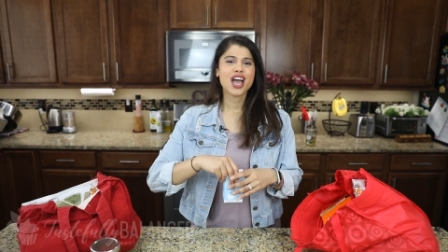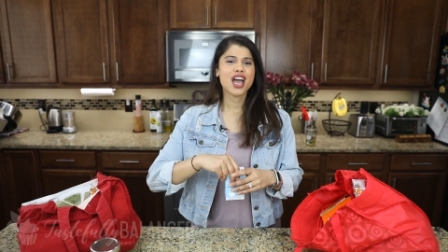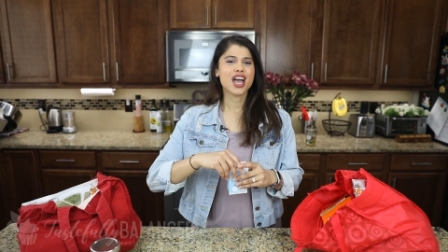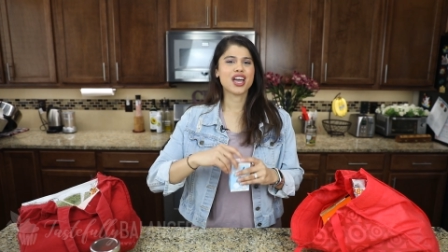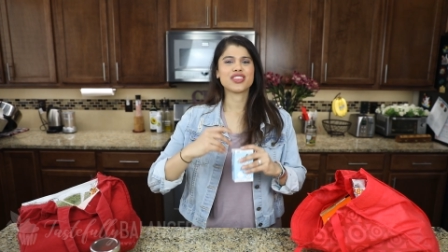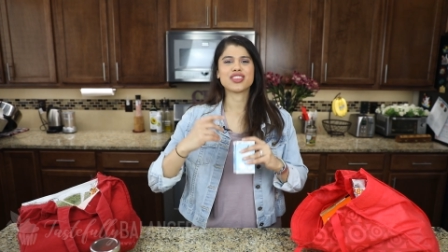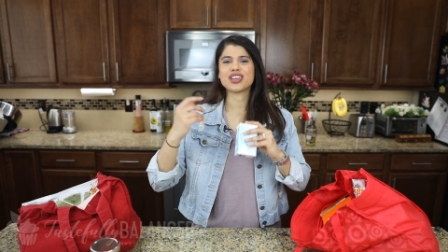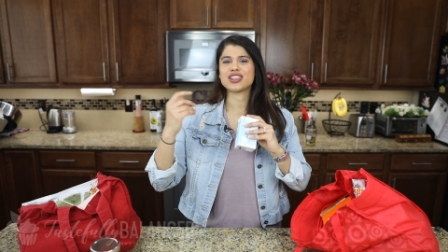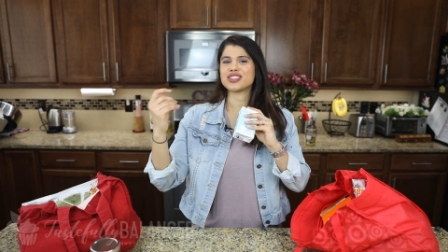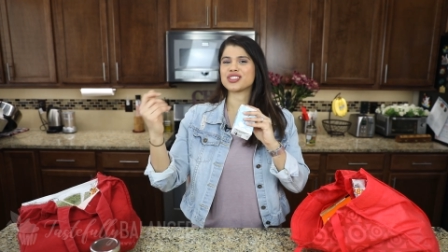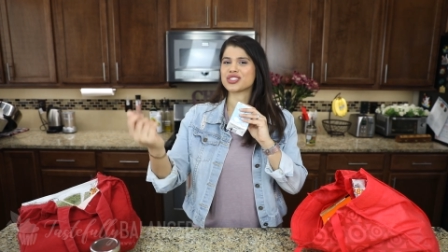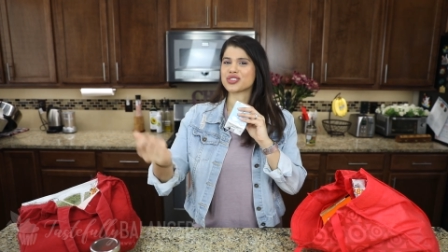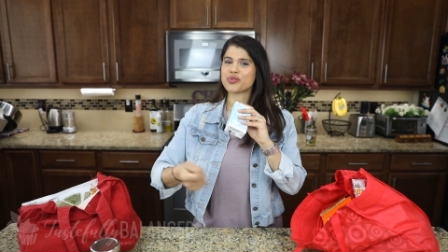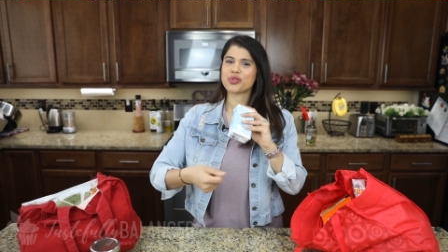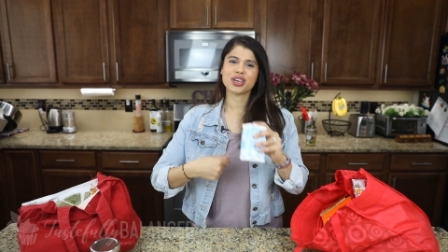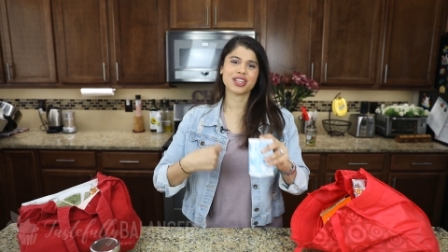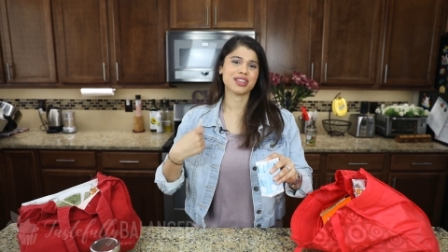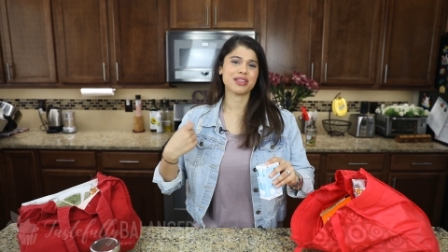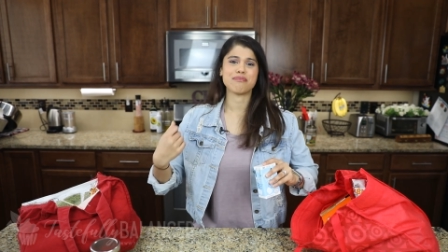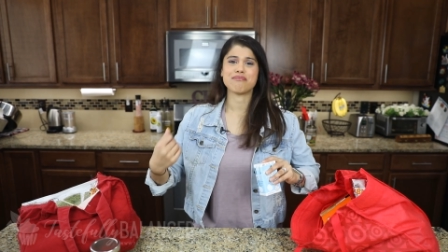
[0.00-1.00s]
and then just
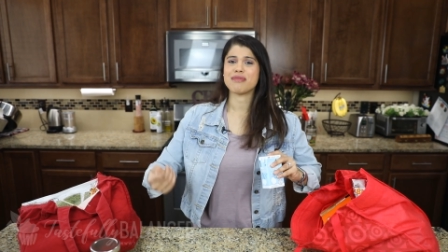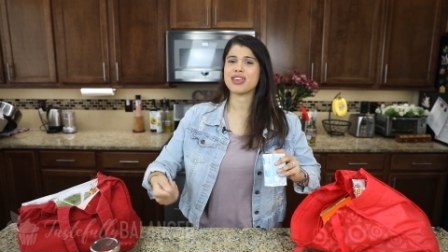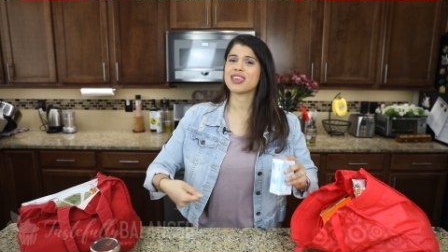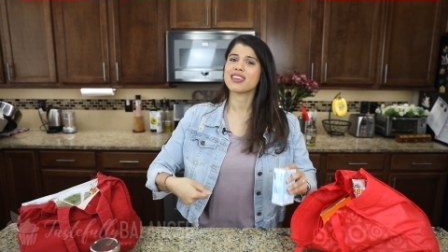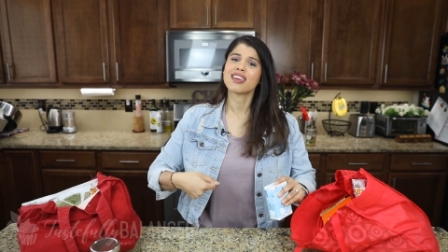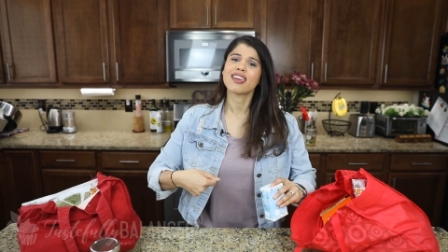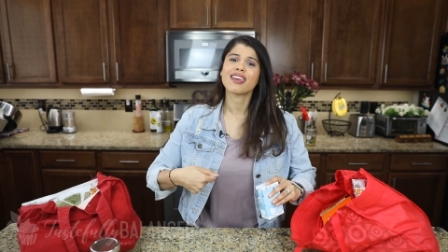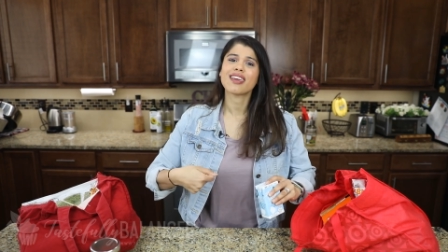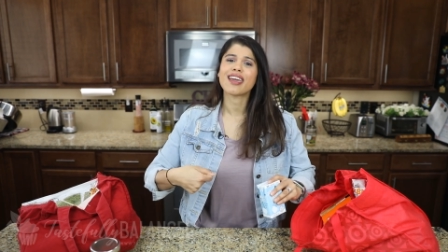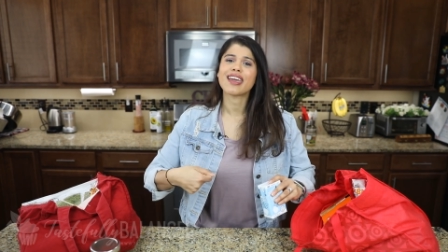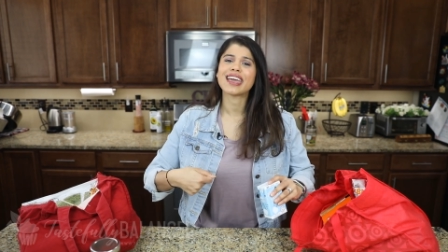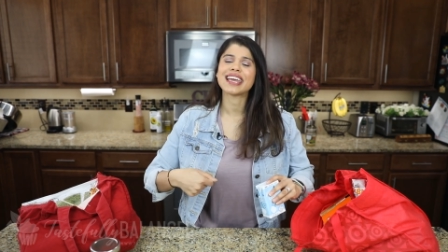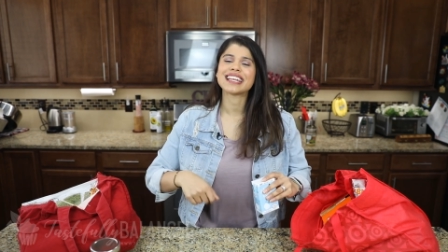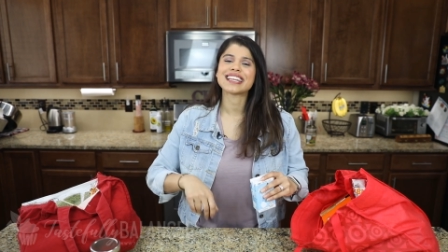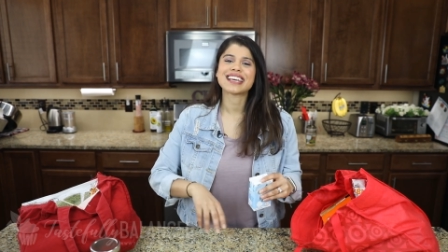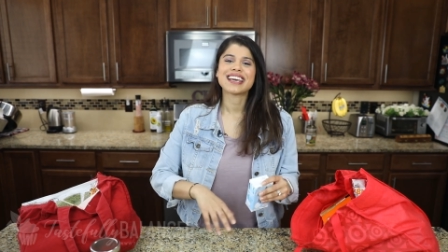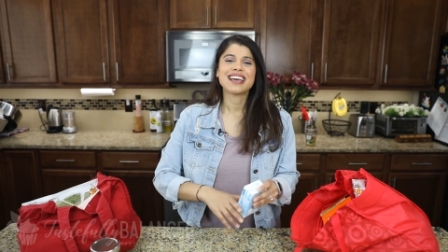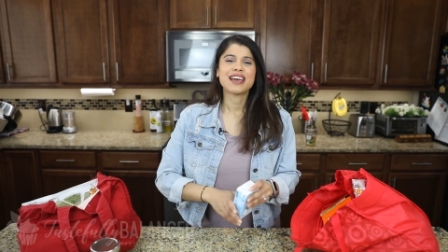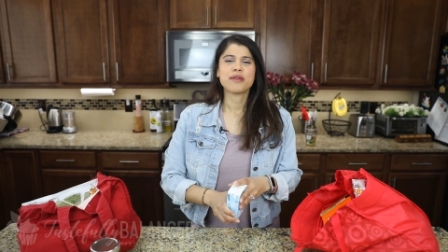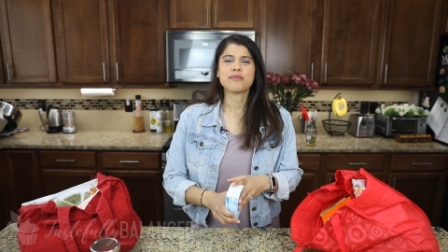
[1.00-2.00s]
quickly making it